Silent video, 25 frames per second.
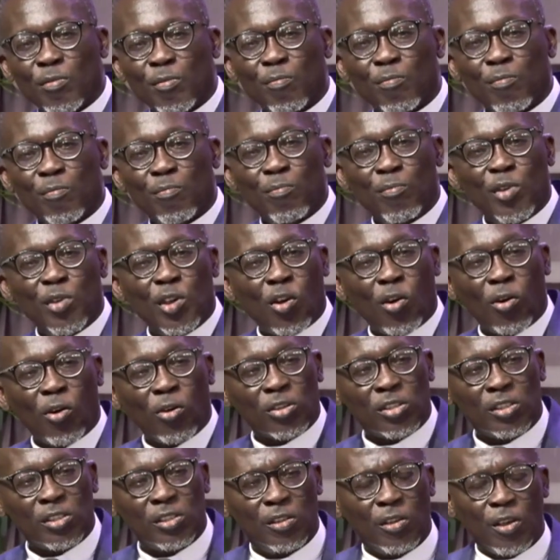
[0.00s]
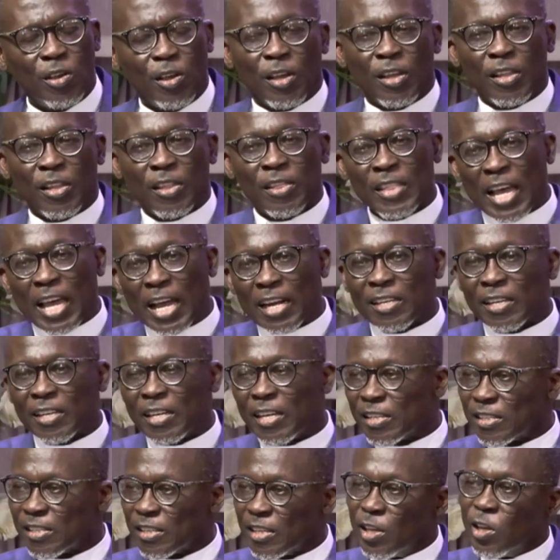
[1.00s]
Because that is
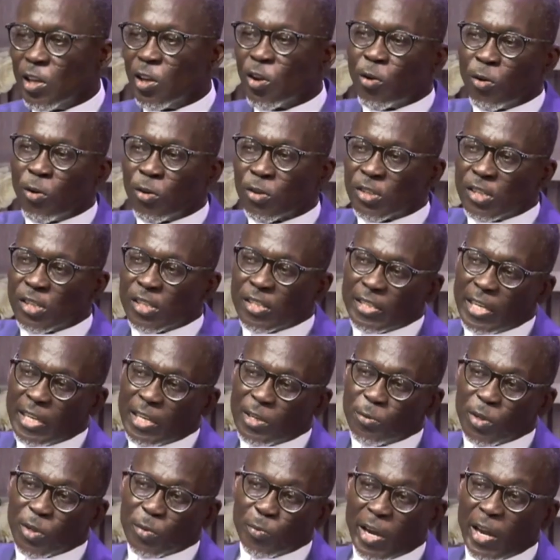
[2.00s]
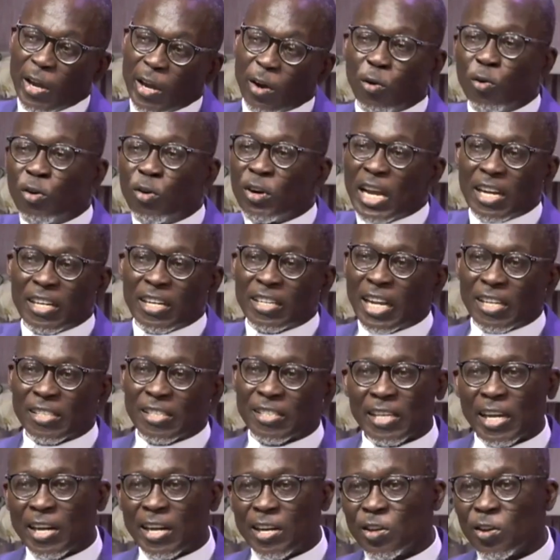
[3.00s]
inconsistent with my own
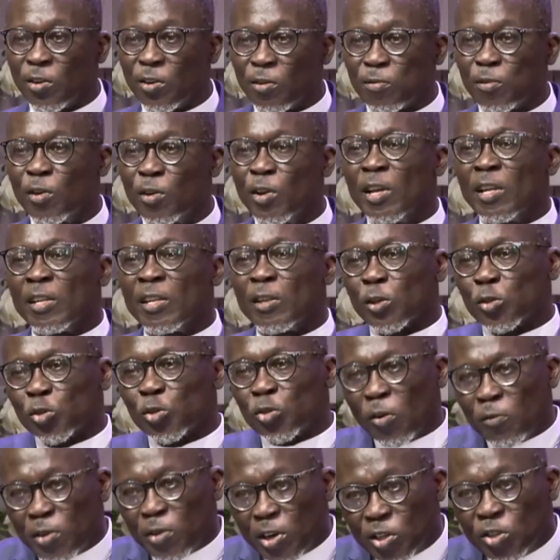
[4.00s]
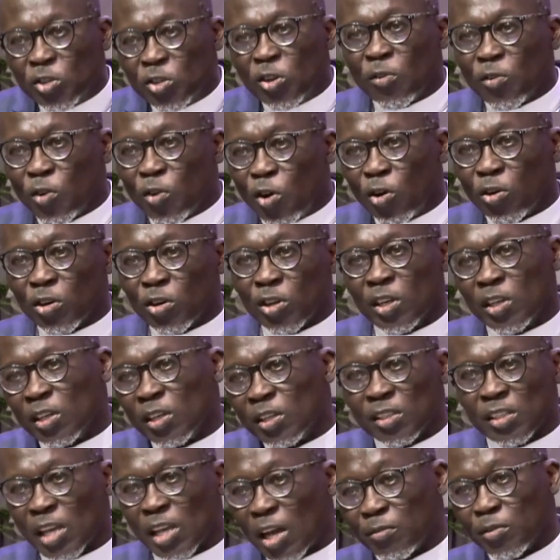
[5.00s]
understanding of the sovereignty of God in
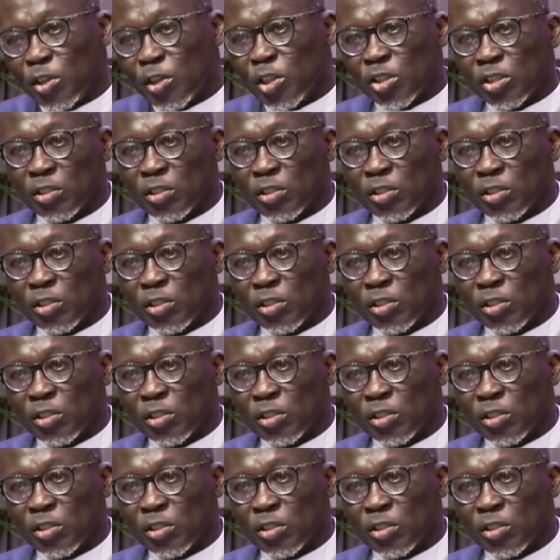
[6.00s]
salvation.